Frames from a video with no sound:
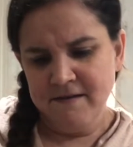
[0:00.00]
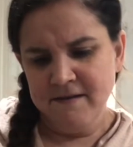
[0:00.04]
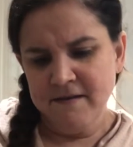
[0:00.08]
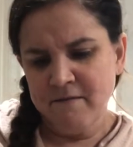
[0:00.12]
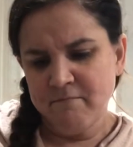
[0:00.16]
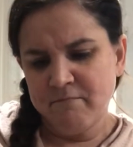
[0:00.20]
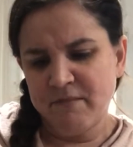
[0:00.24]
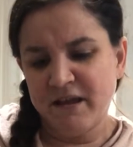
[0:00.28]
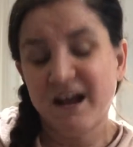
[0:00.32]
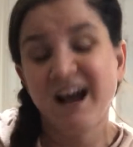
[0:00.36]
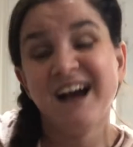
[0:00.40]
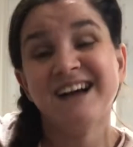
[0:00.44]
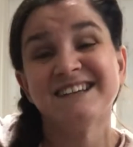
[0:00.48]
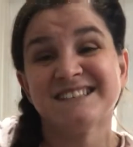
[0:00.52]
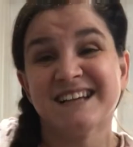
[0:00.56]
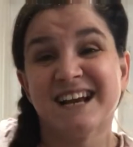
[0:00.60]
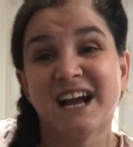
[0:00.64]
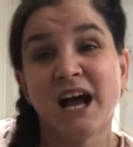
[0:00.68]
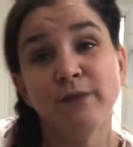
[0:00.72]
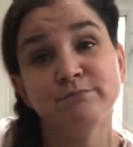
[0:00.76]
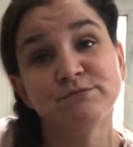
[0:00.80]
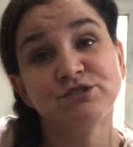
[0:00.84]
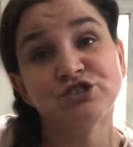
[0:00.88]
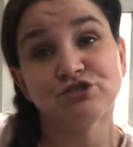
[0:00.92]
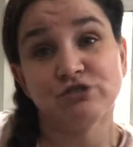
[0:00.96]
because it
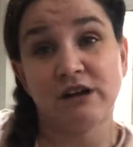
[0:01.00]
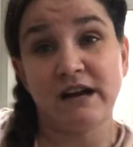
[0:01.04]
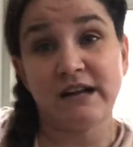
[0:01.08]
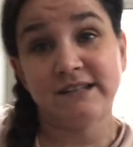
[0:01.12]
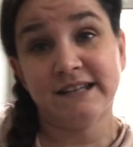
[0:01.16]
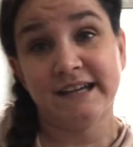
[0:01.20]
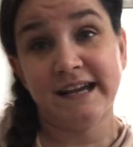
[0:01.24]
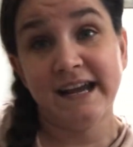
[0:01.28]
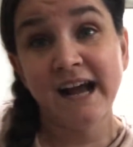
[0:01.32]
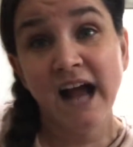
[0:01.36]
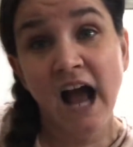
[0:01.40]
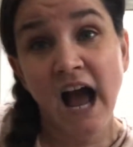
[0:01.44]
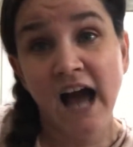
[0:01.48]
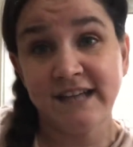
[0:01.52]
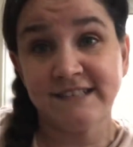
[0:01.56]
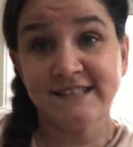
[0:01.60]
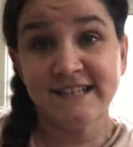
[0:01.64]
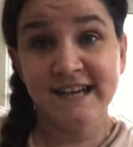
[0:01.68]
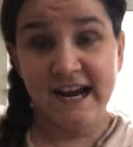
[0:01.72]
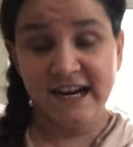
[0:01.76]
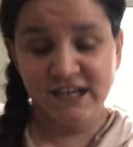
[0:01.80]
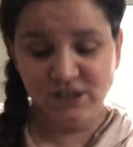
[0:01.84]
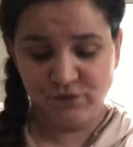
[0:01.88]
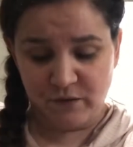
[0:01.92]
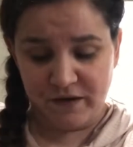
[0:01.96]
comes directly in
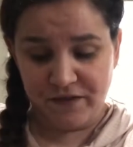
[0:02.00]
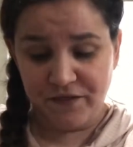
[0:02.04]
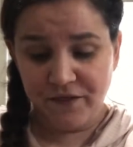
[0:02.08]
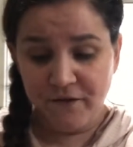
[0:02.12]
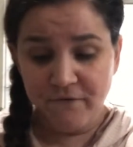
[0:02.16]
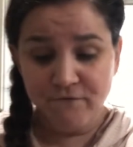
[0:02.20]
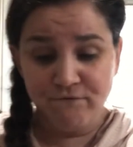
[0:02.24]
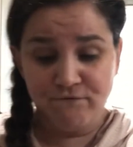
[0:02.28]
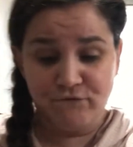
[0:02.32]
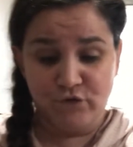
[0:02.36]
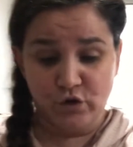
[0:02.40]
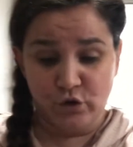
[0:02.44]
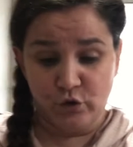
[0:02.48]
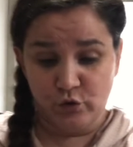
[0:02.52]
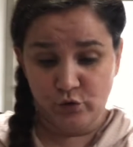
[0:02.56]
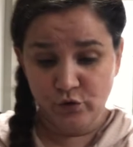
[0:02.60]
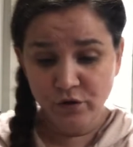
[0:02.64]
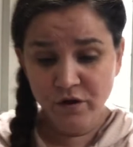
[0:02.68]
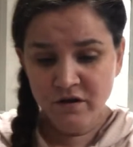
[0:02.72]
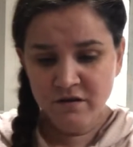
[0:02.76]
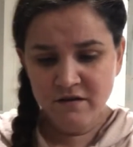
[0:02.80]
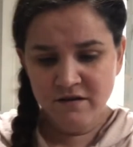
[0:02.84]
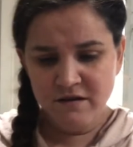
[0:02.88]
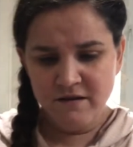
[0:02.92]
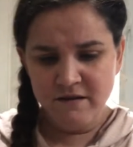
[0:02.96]
contact with
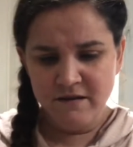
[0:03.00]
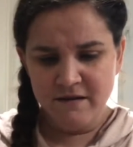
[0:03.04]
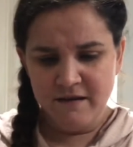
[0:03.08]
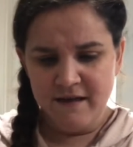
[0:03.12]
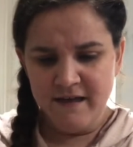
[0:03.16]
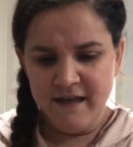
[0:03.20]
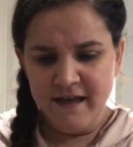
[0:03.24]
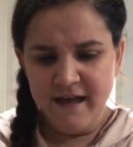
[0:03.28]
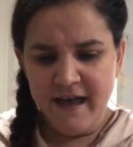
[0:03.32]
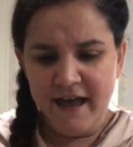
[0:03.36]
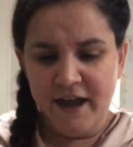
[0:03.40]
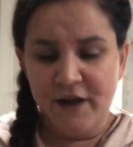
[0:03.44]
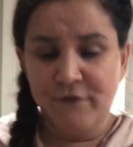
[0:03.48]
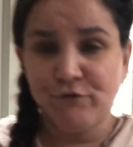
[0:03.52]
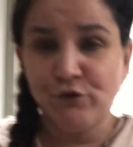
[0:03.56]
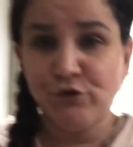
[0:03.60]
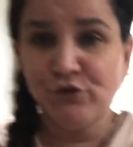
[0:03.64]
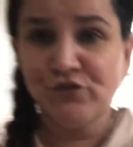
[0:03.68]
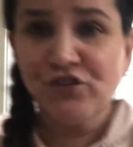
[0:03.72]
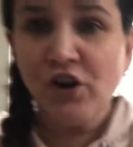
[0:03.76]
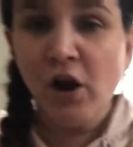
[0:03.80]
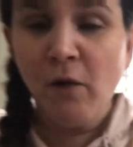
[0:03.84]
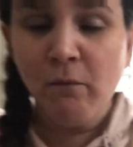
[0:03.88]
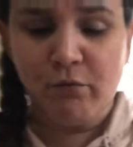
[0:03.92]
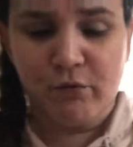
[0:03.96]
food. And if you
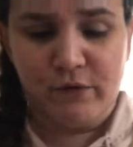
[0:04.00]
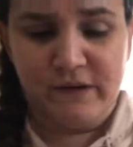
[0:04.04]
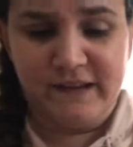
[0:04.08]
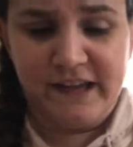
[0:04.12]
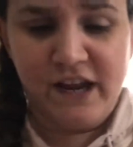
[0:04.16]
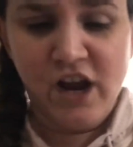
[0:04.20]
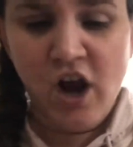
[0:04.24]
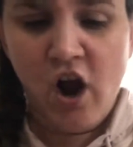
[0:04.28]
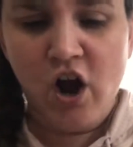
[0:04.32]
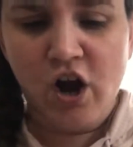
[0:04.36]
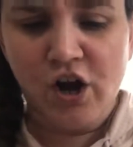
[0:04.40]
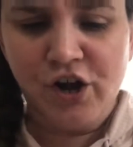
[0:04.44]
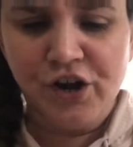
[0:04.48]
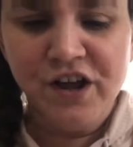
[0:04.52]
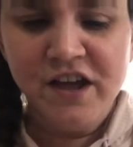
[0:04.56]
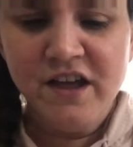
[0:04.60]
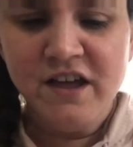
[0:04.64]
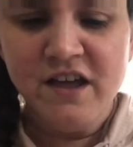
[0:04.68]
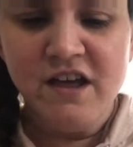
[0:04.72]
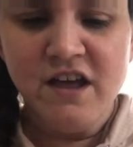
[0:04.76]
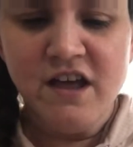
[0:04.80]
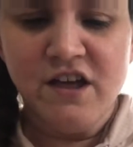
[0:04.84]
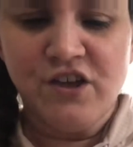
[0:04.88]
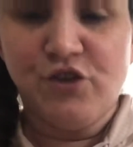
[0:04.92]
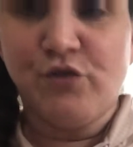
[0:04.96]
scrub really hard,
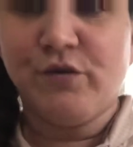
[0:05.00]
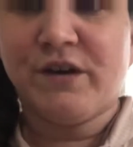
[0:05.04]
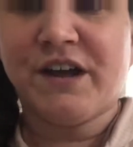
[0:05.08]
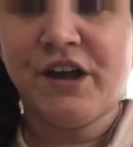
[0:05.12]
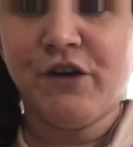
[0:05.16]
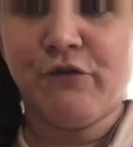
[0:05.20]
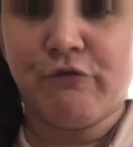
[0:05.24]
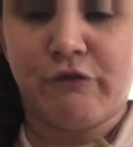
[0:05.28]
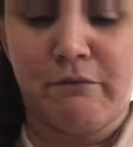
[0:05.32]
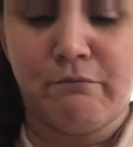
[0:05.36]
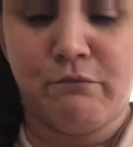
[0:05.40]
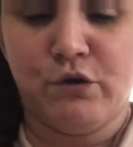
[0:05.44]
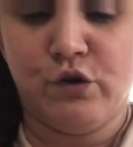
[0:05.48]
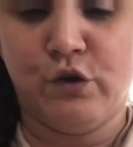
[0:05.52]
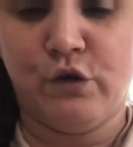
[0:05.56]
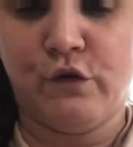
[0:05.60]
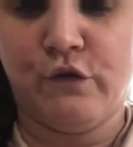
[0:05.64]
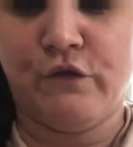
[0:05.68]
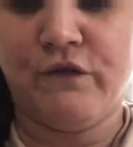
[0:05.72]
you can remove